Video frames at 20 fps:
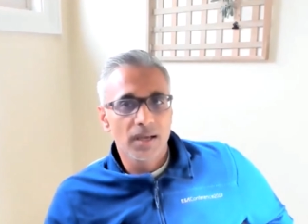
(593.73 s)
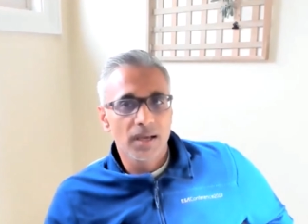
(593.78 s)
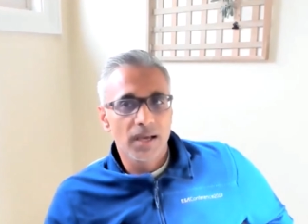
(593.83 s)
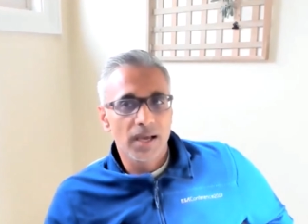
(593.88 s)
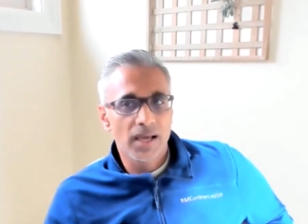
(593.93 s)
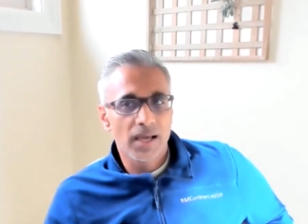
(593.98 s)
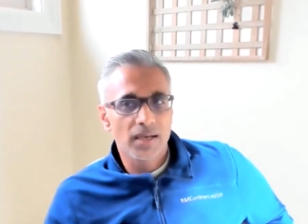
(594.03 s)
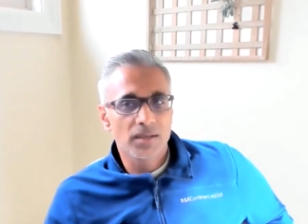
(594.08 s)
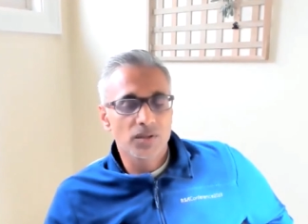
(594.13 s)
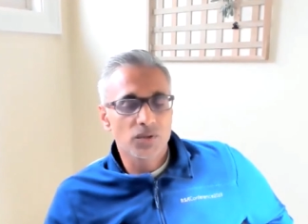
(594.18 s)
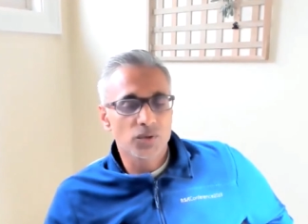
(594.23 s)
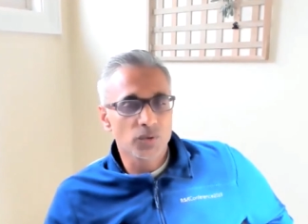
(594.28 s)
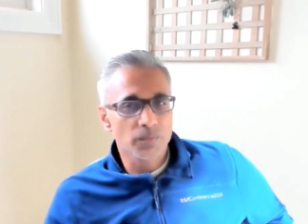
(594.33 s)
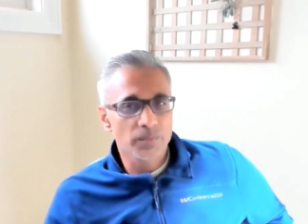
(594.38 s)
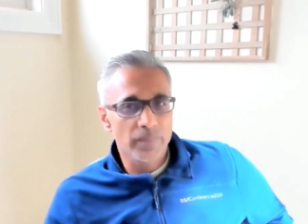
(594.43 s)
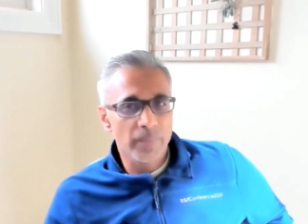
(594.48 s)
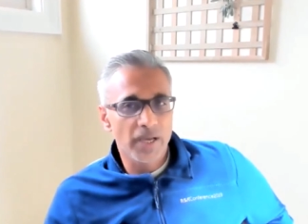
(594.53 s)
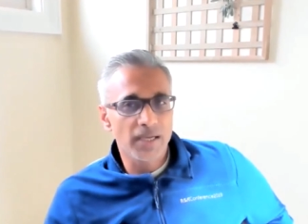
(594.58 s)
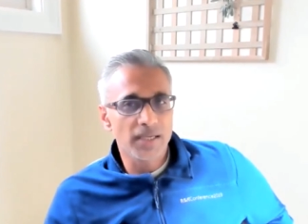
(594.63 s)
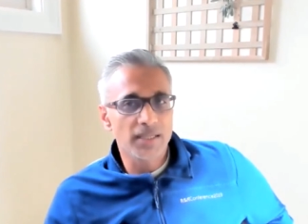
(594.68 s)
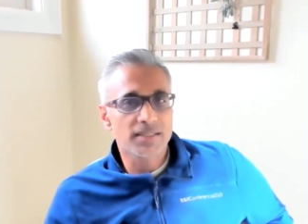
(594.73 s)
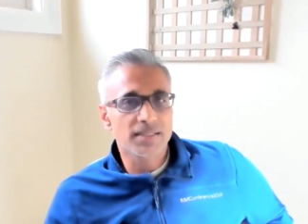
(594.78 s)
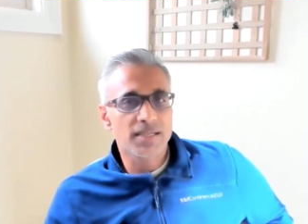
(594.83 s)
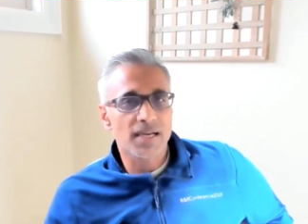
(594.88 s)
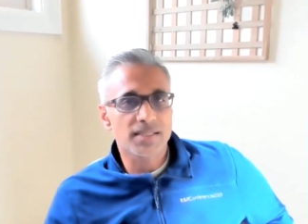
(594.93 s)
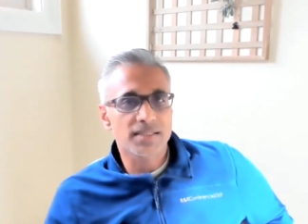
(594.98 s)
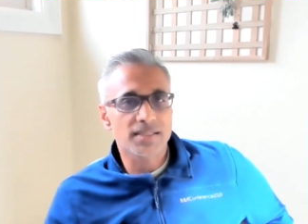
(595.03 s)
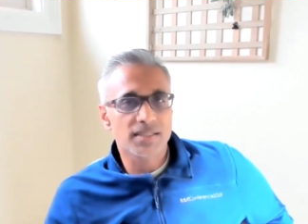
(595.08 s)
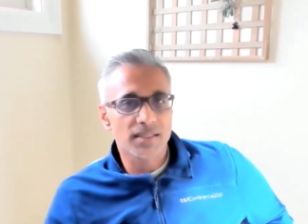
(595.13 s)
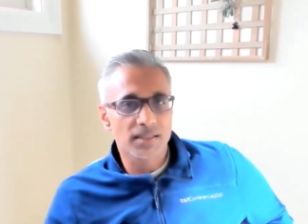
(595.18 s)
And through many
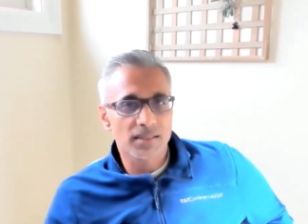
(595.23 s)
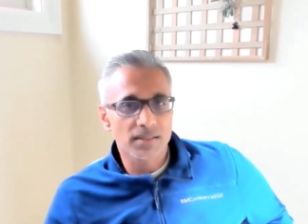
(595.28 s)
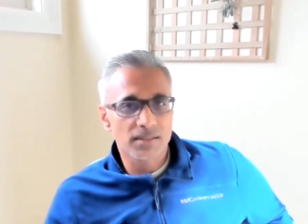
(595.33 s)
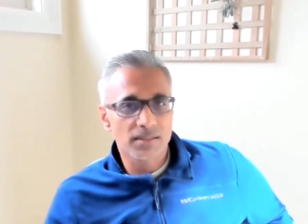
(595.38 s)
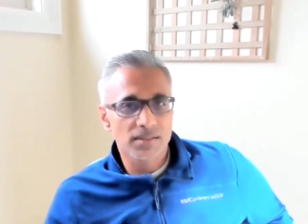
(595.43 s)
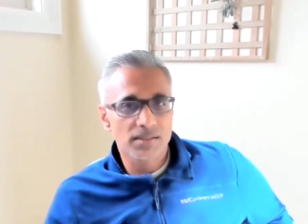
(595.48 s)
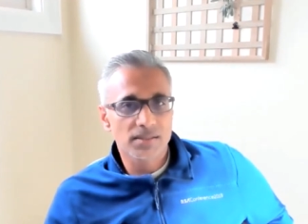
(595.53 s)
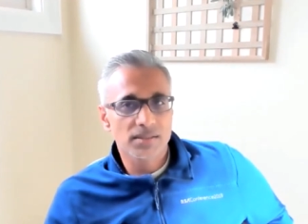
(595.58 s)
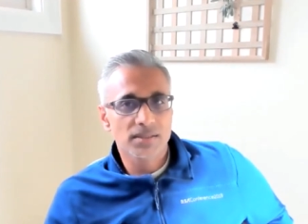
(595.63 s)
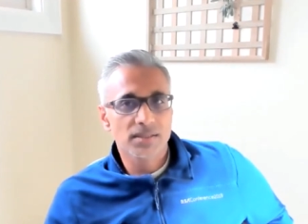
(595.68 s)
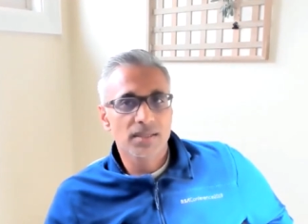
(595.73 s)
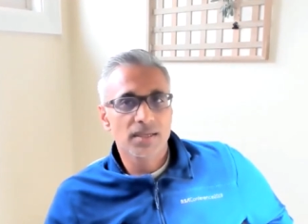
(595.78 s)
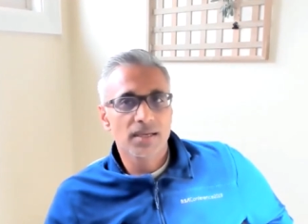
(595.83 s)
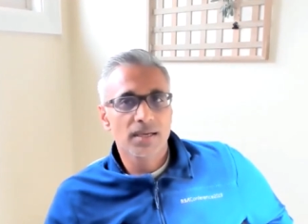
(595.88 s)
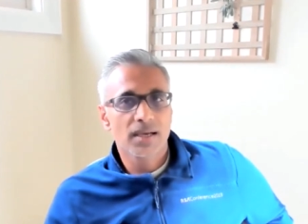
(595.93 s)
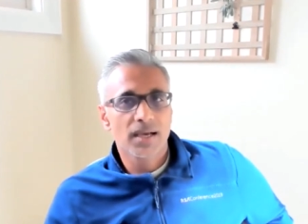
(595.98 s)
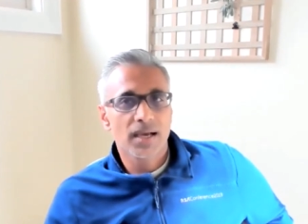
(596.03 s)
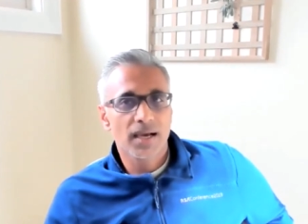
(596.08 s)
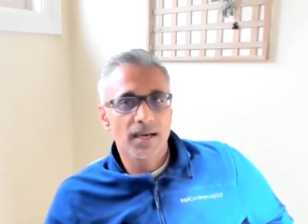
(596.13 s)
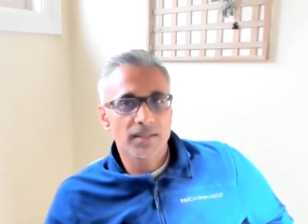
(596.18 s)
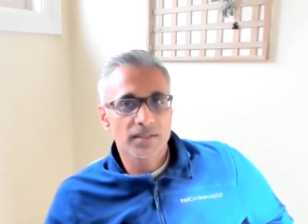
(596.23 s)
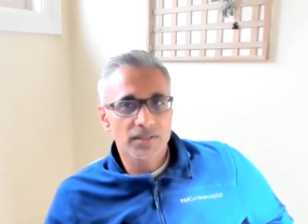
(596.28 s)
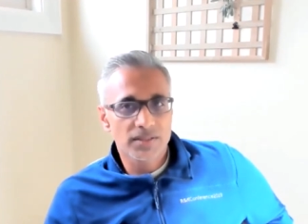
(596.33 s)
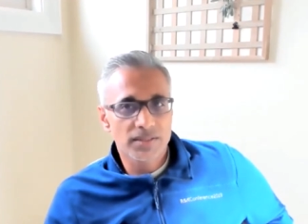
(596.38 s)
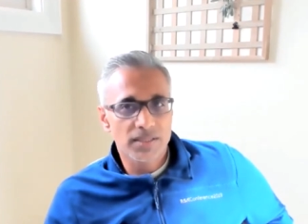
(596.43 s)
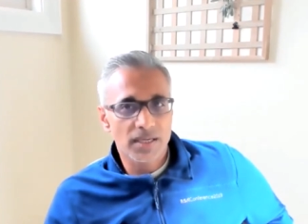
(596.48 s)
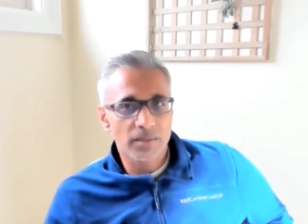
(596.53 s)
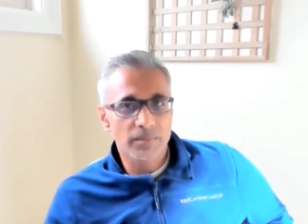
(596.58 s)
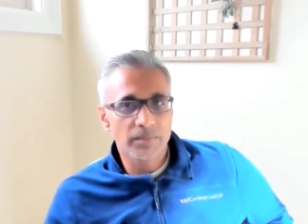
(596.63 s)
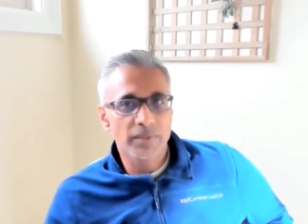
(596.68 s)
testings, had to
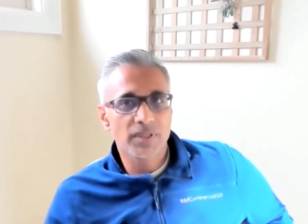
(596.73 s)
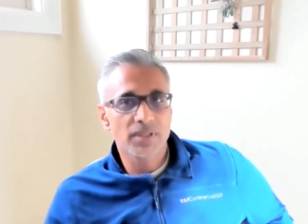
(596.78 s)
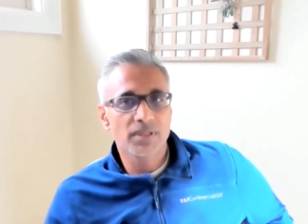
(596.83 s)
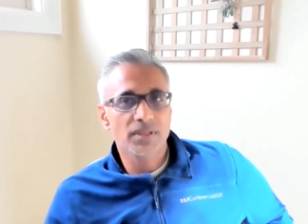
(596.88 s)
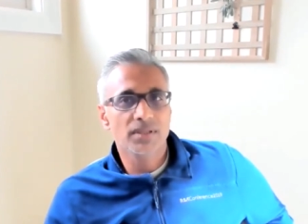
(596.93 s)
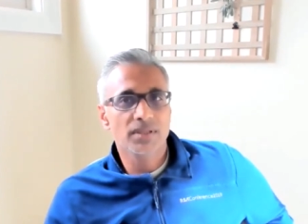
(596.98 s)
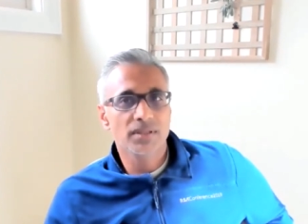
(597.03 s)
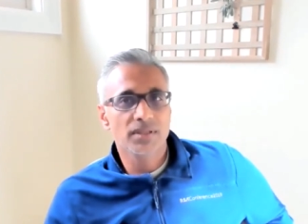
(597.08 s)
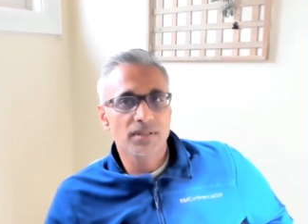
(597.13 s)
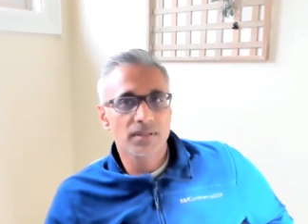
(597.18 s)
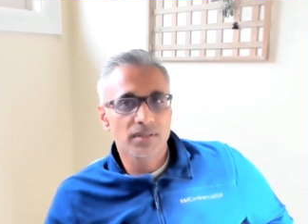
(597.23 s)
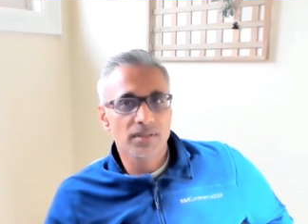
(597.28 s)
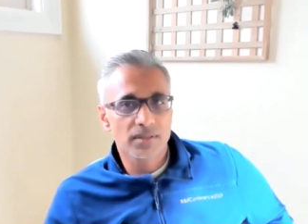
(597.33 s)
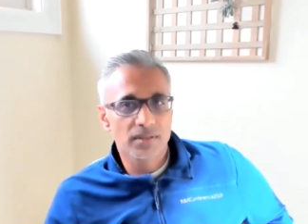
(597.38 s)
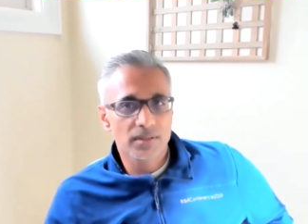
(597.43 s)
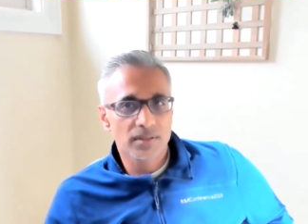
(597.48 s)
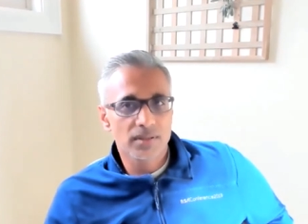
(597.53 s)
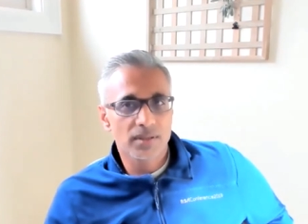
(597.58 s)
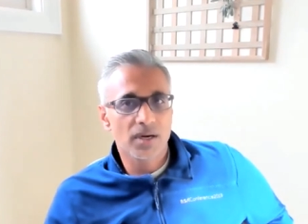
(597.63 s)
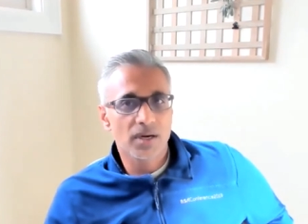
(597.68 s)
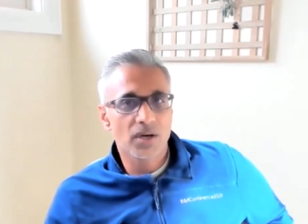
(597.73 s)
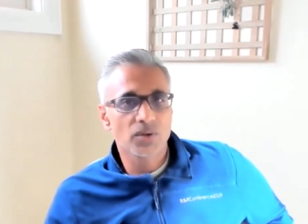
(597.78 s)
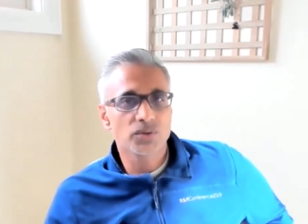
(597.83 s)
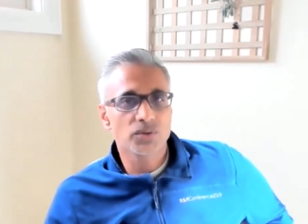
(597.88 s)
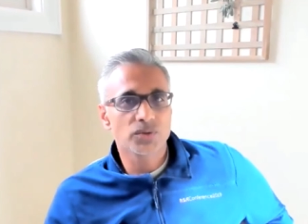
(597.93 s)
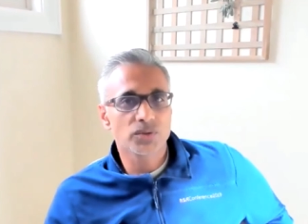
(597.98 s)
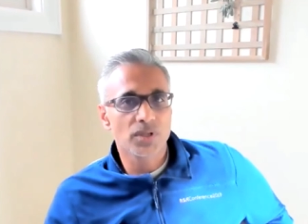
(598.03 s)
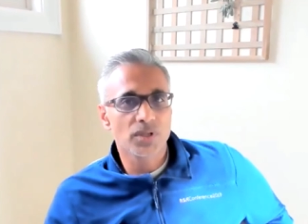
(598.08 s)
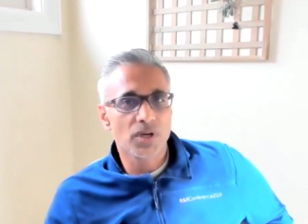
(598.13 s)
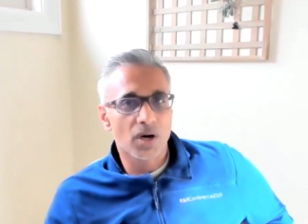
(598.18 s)
tell me how
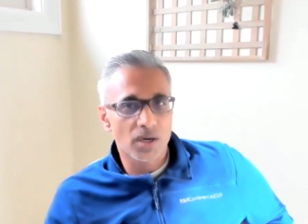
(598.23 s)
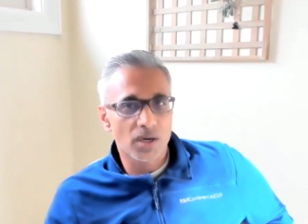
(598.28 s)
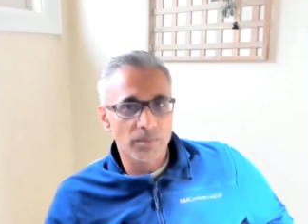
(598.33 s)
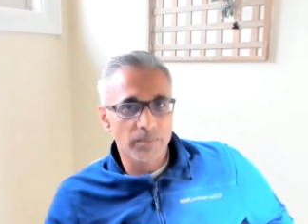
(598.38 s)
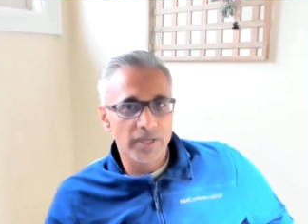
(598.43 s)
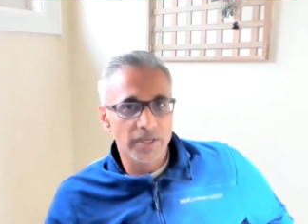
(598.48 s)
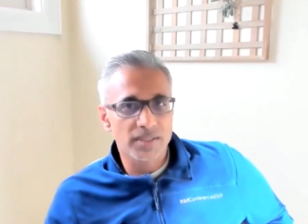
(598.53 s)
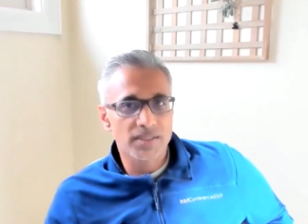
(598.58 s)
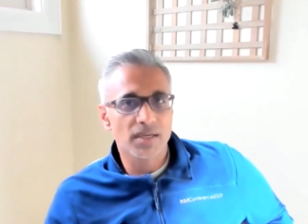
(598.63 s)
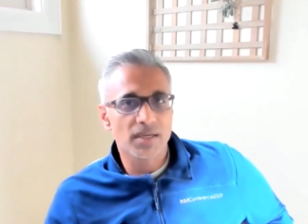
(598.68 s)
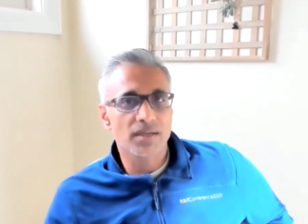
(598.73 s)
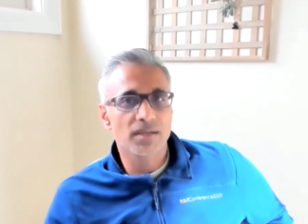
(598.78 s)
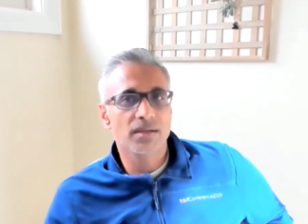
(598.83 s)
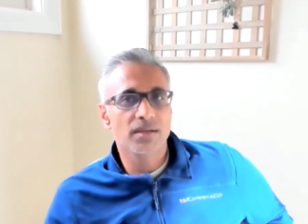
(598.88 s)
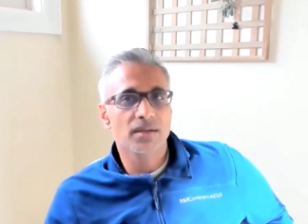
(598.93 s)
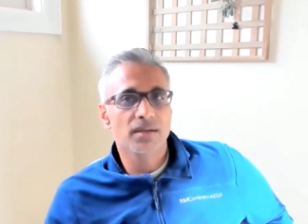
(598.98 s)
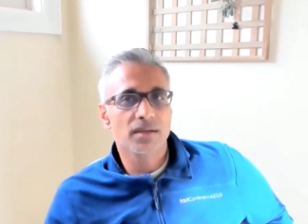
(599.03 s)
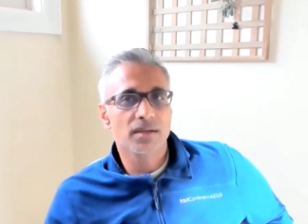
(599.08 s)
to guard my tongue.